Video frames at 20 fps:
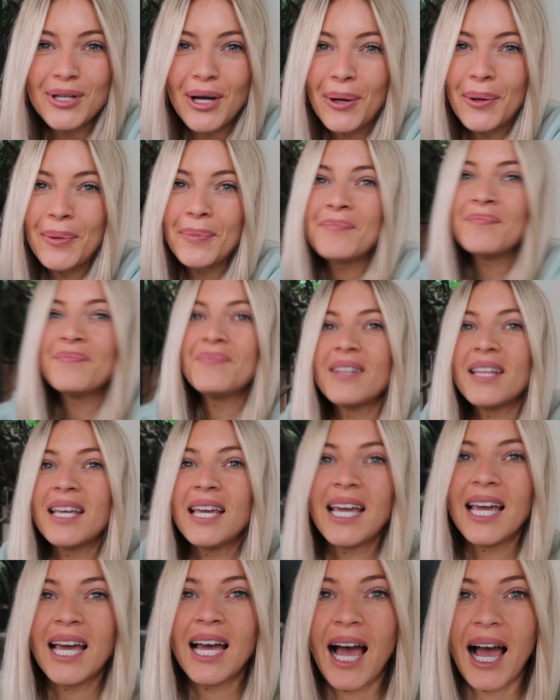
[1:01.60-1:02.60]
so
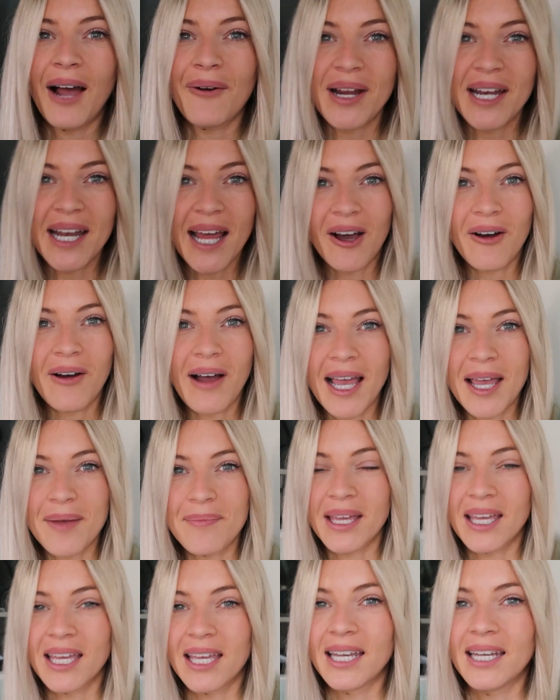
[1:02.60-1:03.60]
right now I'm
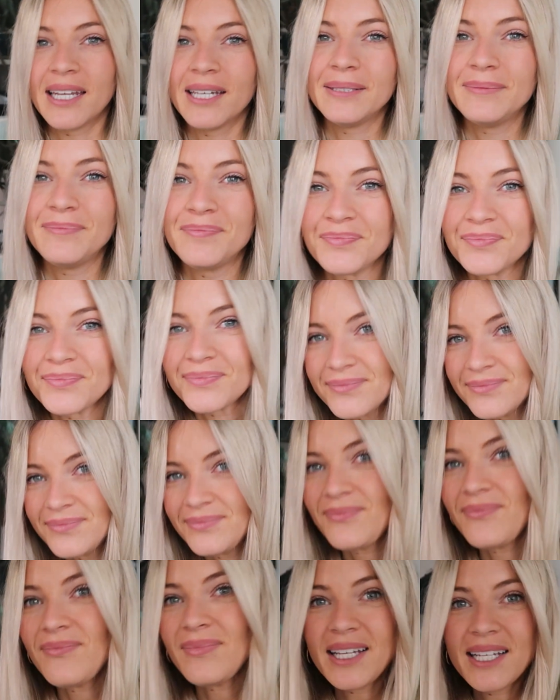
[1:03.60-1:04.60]
in
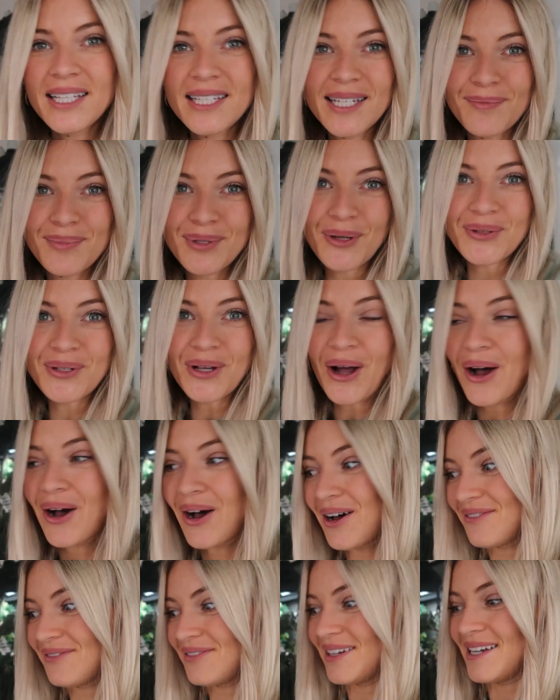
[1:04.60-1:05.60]
Tiptoe's
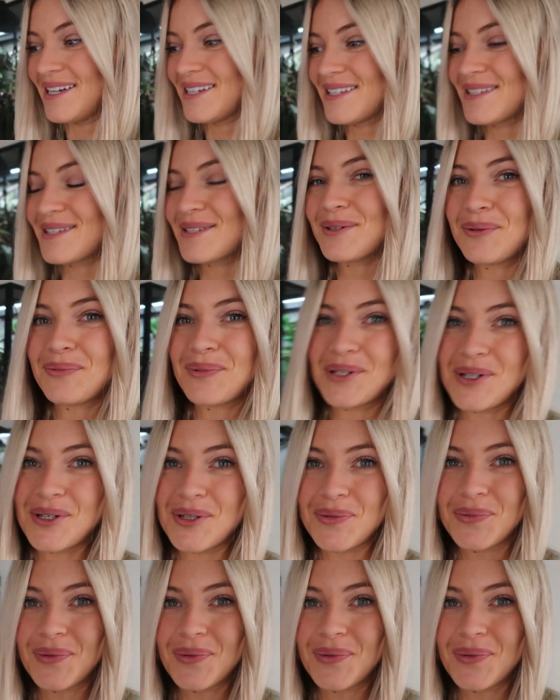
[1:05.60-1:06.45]
office, which is